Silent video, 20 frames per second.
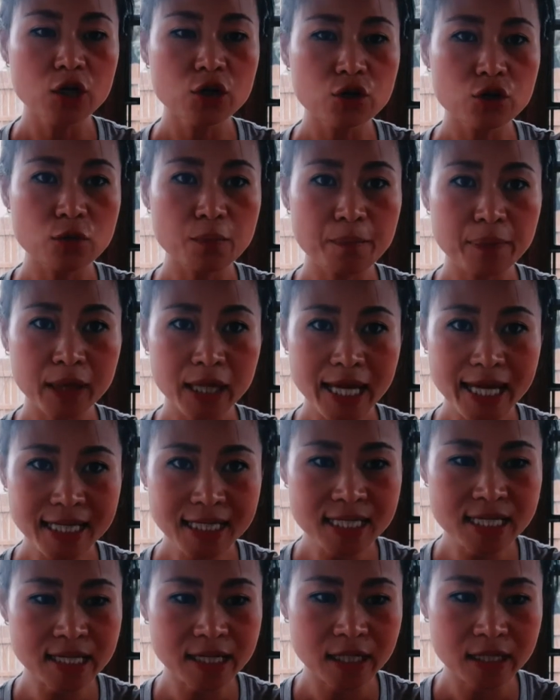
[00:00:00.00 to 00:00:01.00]
You
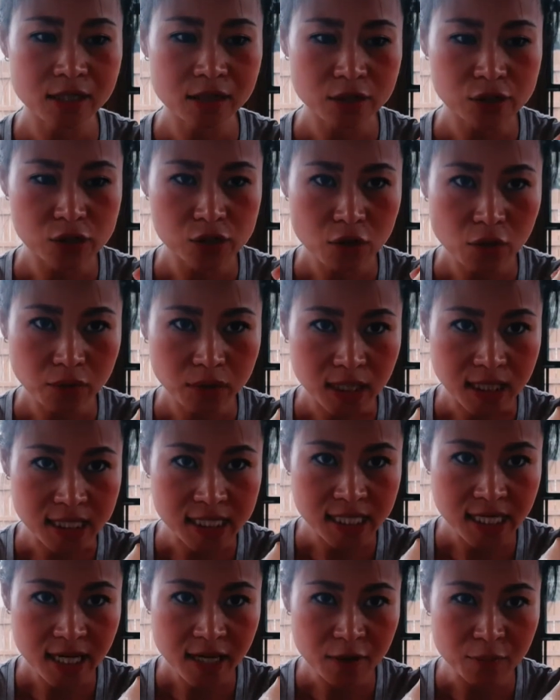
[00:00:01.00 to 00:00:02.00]
plant it so the
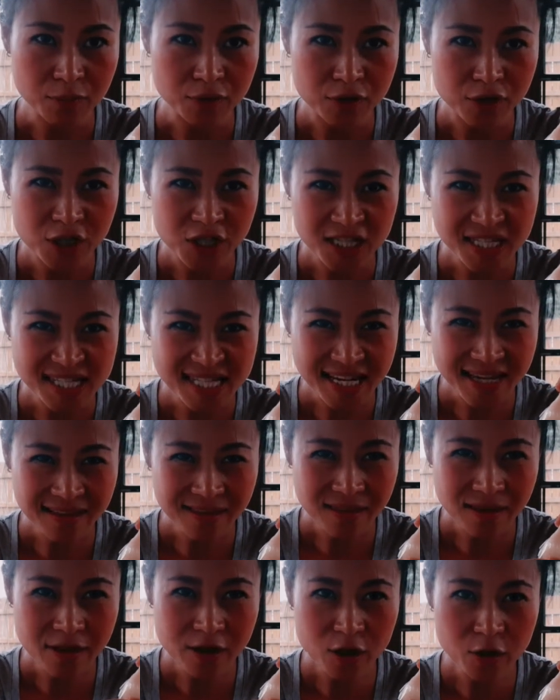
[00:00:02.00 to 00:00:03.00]
tip, just a
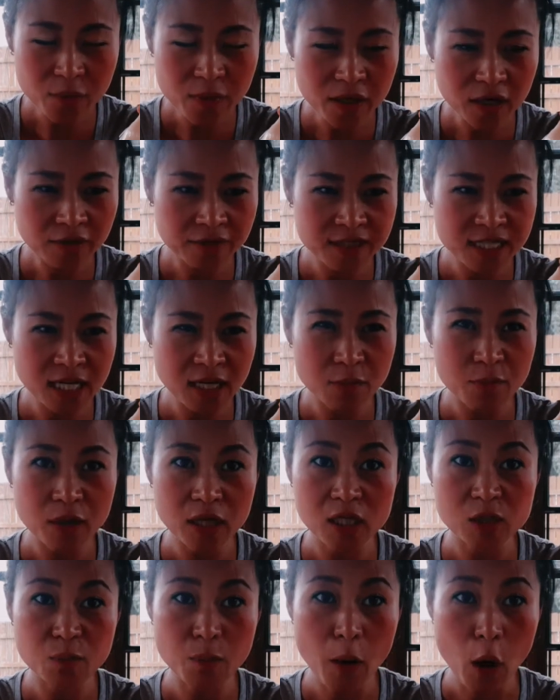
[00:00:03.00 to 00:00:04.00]
little bit of tip,
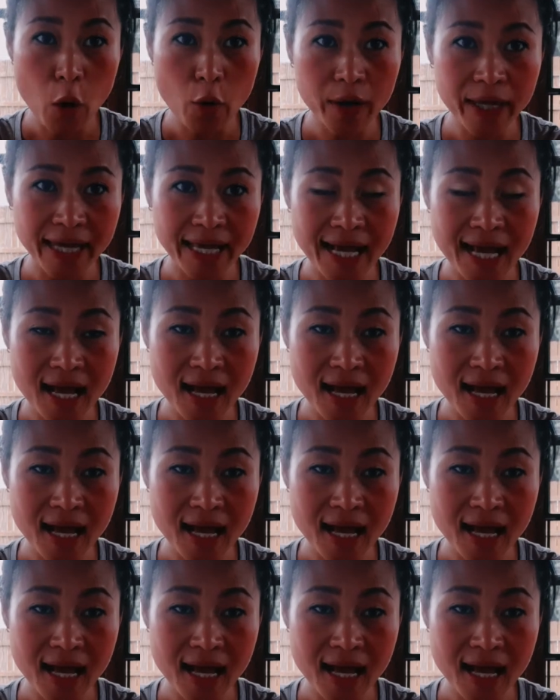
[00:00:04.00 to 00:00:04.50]
is poking